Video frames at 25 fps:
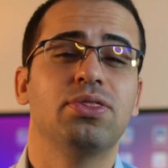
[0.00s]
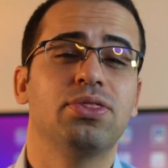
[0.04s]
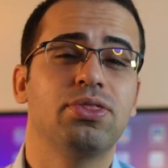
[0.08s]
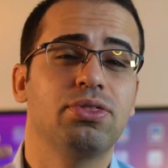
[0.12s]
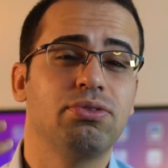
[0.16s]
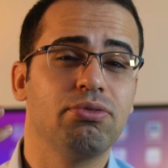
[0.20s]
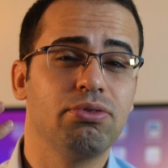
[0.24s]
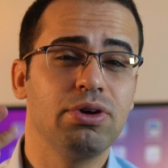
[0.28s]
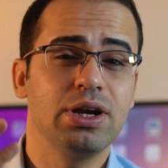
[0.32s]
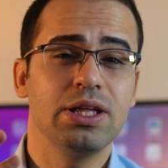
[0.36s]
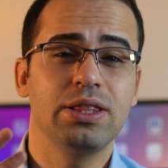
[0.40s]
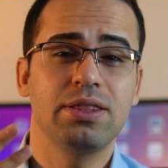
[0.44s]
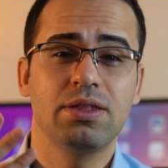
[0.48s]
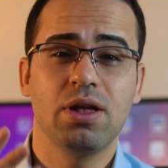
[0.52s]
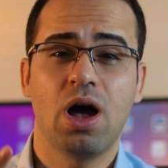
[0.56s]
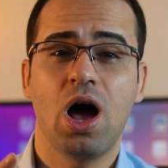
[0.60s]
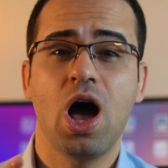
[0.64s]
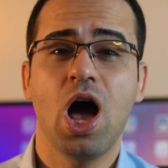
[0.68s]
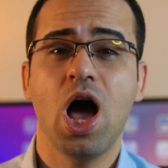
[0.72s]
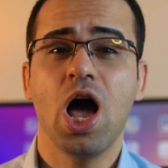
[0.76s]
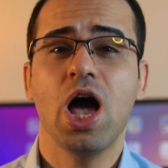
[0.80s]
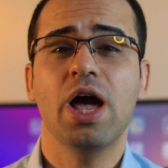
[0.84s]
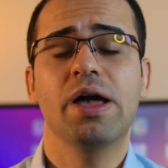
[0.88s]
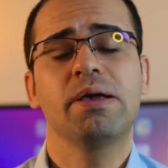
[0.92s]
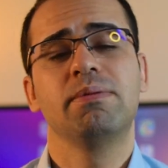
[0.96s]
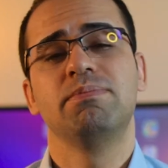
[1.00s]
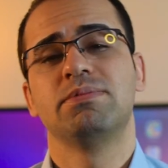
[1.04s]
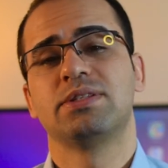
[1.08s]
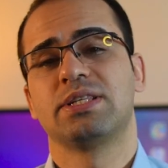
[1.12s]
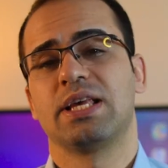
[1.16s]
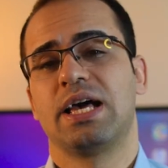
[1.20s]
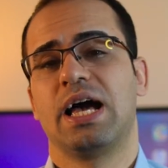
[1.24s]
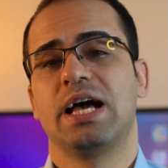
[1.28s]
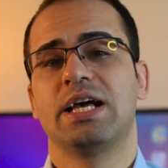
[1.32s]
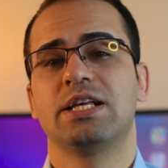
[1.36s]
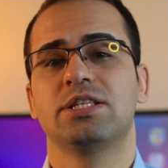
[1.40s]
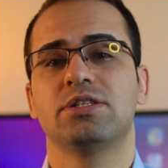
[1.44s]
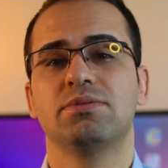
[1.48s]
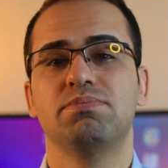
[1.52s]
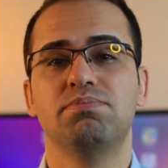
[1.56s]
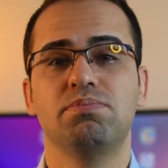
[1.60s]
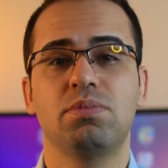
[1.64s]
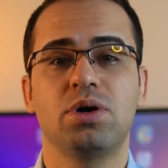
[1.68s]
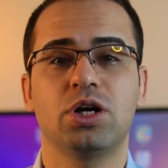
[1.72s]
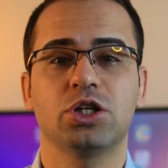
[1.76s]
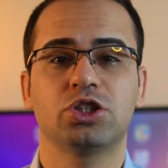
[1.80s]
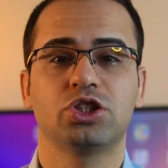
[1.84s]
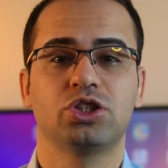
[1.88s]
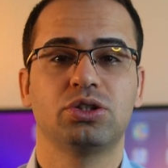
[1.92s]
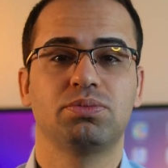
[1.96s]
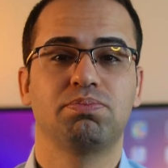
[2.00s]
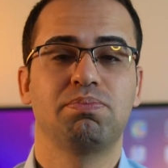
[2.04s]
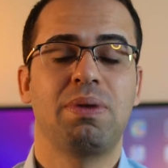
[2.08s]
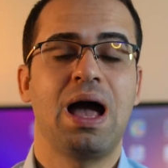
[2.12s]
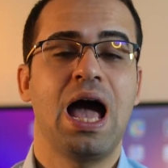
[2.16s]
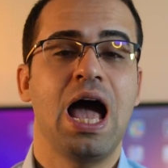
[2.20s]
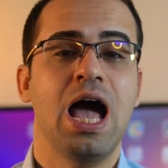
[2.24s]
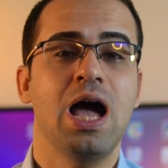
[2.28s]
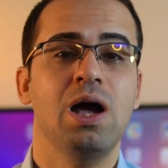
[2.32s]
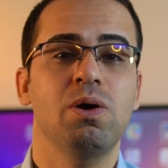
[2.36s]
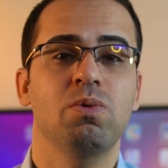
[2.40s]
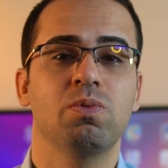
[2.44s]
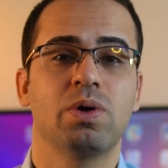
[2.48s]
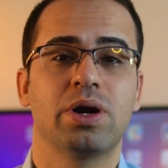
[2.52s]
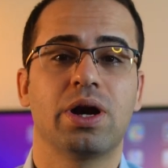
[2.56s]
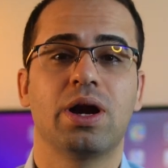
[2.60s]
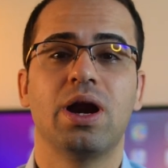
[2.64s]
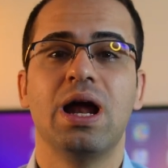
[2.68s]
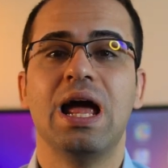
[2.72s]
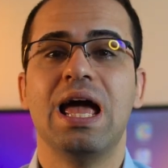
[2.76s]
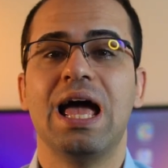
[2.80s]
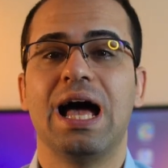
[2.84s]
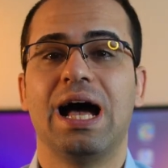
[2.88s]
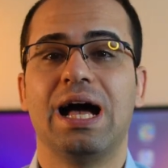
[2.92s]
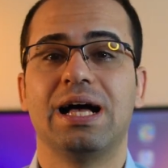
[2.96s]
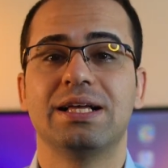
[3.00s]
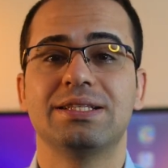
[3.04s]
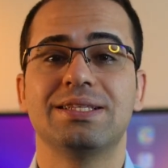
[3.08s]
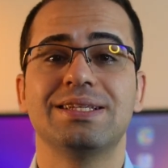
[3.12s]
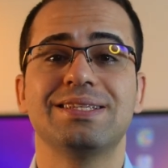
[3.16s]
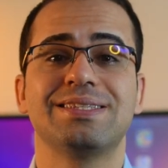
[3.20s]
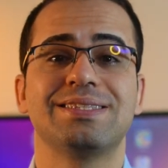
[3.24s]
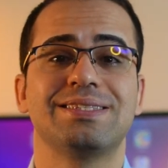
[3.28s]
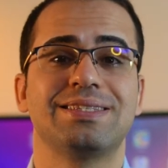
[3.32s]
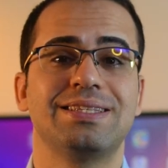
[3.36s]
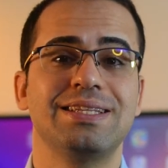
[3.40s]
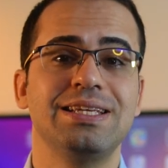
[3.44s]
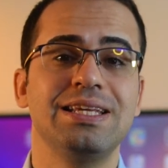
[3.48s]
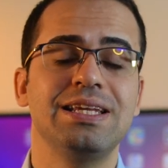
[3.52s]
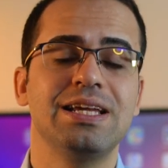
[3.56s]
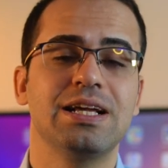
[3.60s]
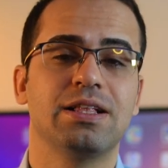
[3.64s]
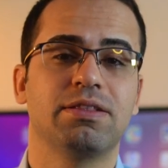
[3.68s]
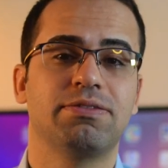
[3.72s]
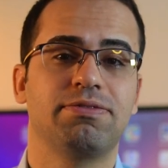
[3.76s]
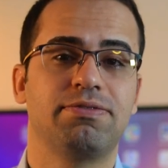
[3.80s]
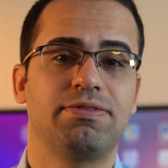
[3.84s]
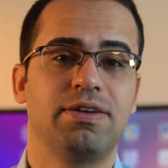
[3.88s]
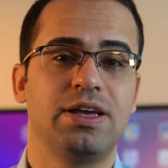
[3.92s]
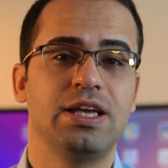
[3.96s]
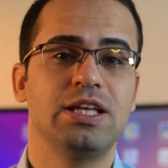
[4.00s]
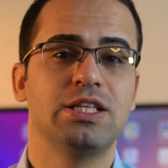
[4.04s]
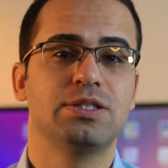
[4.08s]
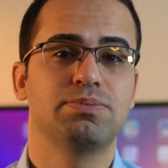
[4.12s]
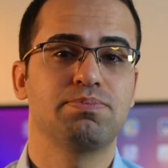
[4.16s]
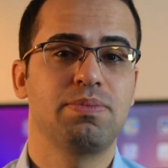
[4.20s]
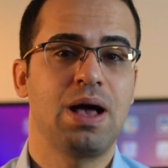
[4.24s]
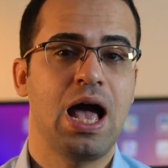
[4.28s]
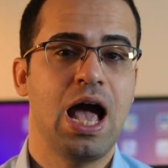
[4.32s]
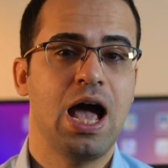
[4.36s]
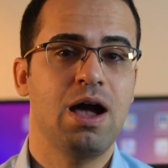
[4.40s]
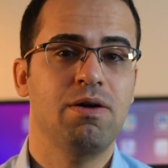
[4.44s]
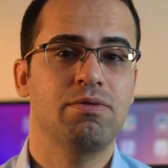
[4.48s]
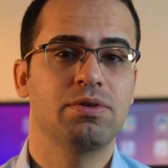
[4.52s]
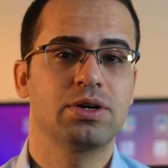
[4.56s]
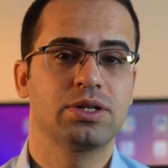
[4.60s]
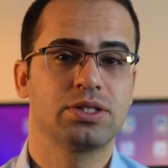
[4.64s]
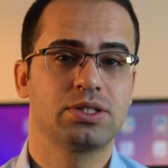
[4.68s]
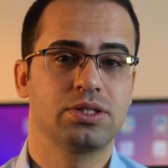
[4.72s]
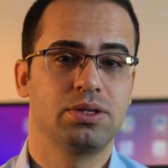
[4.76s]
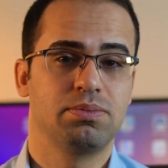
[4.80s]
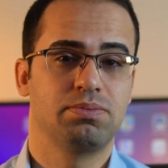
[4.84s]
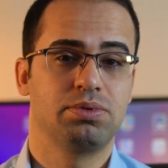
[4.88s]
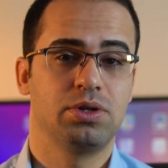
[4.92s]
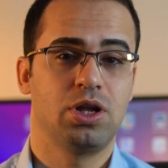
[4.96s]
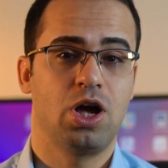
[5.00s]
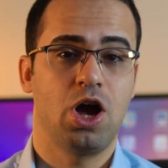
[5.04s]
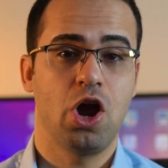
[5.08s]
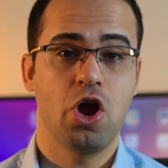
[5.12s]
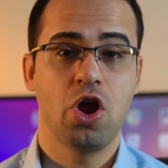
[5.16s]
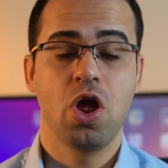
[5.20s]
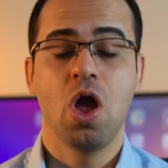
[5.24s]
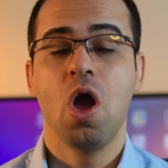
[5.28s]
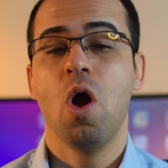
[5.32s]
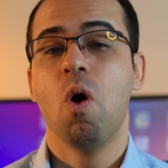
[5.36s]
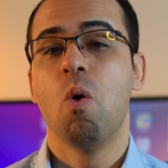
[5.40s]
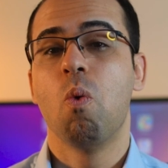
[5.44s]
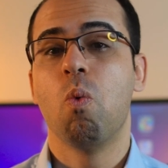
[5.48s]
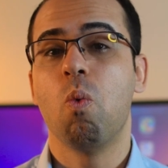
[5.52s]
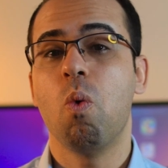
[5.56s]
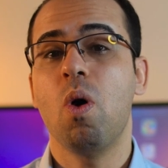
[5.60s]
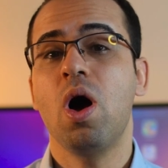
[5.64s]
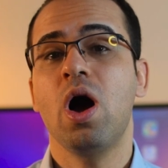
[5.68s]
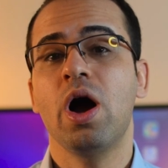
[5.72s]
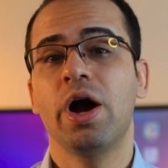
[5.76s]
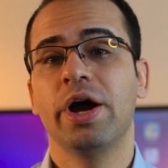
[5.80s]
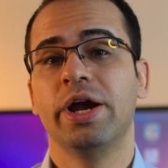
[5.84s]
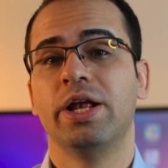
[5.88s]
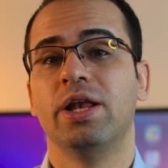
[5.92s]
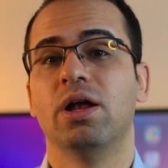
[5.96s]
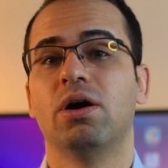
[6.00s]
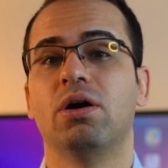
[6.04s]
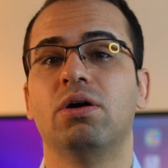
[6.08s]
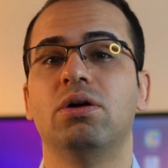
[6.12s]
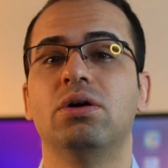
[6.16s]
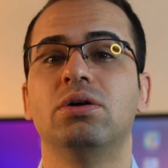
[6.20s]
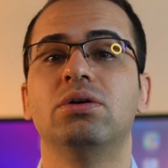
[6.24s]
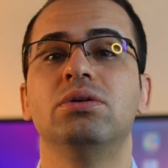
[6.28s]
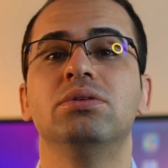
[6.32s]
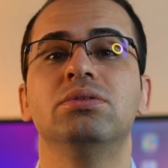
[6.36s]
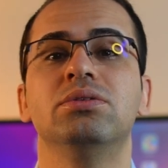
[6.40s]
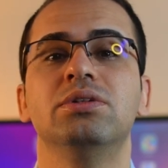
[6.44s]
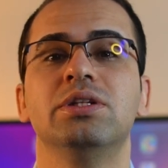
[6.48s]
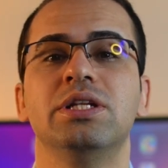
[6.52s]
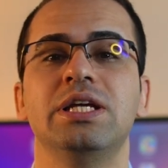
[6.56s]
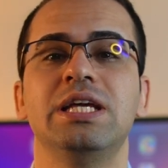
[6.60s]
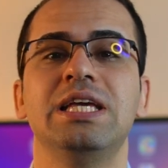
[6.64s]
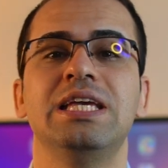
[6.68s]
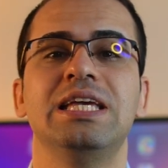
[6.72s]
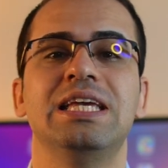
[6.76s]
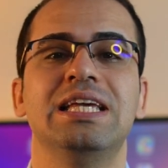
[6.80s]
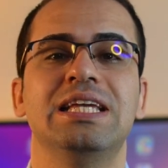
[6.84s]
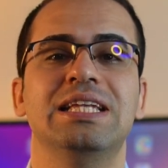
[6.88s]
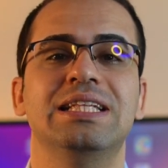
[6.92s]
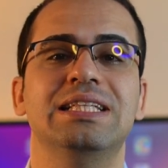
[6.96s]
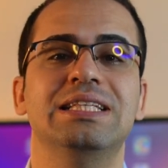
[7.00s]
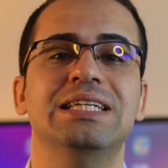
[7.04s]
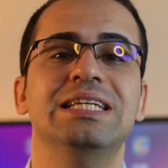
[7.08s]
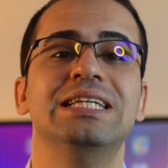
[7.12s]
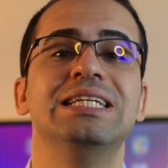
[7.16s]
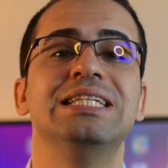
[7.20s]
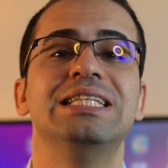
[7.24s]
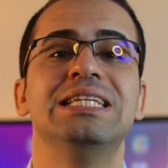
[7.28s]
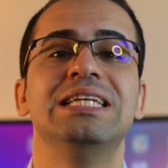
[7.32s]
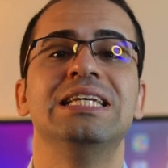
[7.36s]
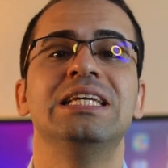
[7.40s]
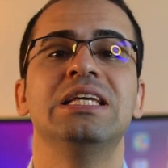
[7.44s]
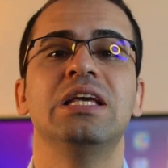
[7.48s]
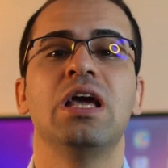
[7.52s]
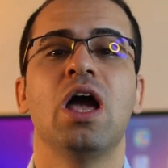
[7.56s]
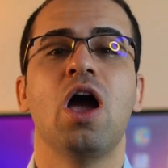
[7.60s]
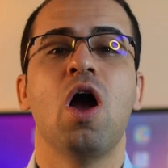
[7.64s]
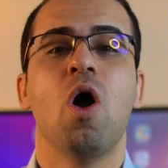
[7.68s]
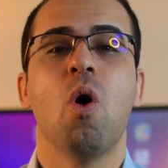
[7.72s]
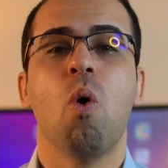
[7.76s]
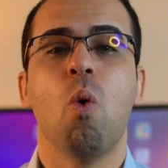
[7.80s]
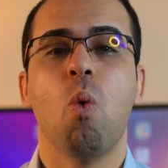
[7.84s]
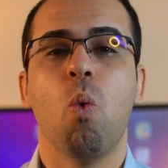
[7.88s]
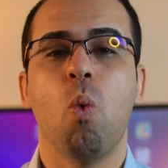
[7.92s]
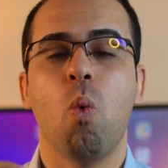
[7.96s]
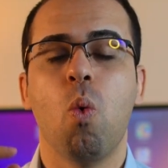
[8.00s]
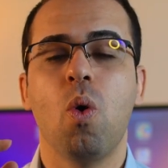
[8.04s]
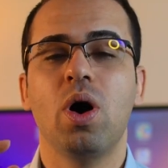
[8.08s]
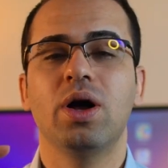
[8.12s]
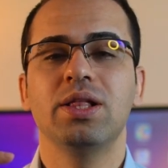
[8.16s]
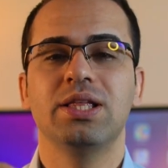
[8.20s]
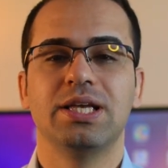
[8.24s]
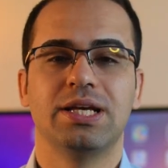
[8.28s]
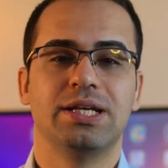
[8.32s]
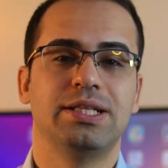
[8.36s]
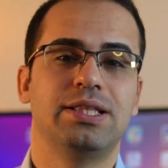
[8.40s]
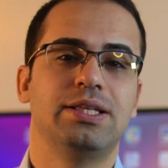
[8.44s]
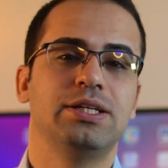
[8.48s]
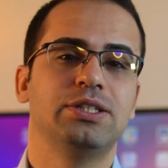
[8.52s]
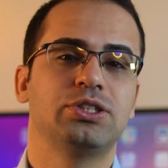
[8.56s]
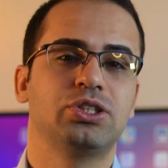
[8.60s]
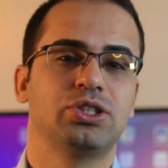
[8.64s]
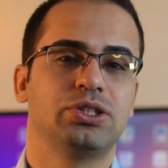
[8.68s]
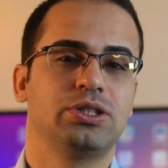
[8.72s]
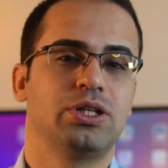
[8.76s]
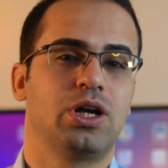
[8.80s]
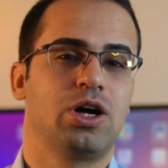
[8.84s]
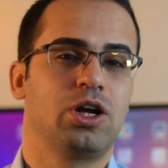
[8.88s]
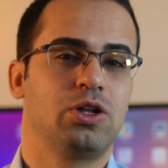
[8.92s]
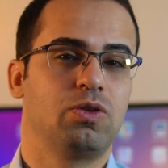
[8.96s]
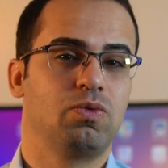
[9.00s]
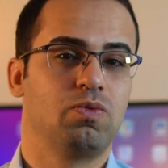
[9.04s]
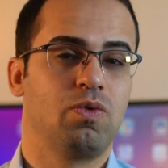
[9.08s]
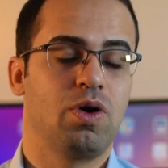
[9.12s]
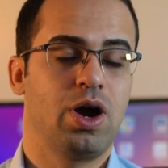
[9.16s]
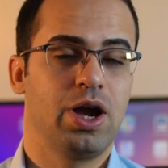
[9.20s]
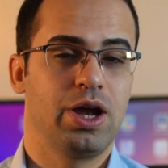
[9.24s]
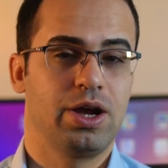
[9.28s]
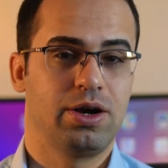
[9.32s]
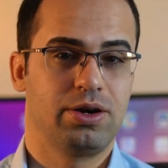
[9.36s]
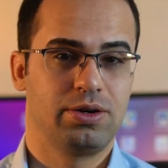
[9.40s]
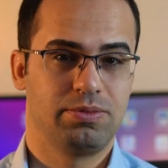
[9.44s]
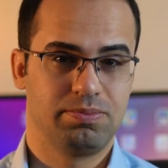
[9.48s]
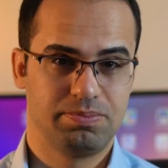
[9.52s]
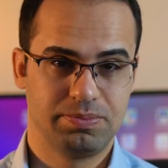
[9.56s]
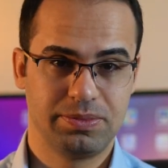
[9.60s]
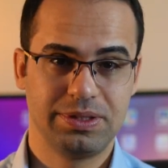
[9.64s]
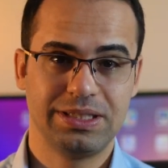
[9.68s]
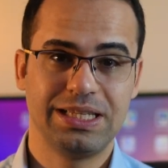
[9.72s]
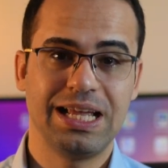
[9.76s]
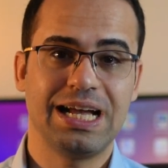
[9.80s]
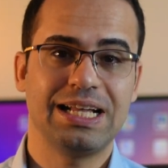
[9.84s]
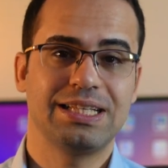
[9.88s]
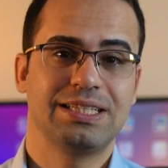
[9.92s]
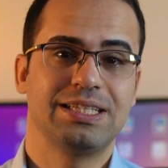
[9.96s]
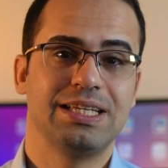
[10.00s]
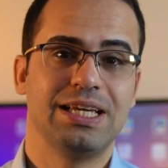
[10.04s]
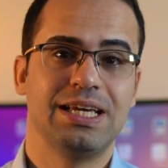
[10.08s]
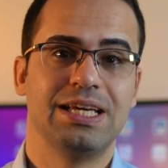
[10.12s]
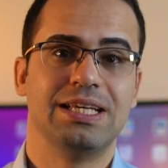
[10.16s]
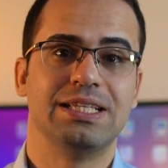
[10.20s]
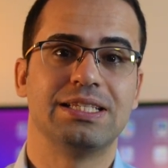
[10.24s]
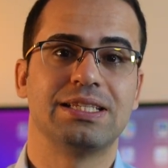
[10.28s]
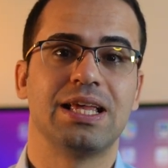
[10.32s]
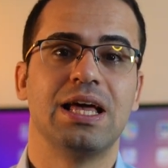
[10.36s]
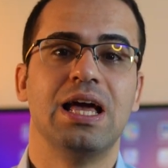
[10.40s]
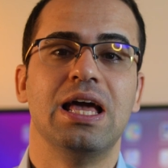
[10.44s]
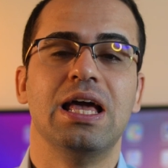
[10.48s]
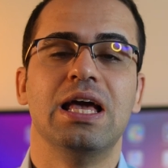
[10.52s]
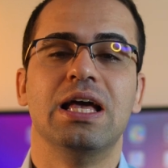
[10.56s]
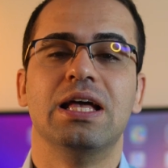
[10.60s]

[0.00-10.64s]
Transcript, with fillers: three times as much power as a single-phase power supply while only needing one additional wire, that is,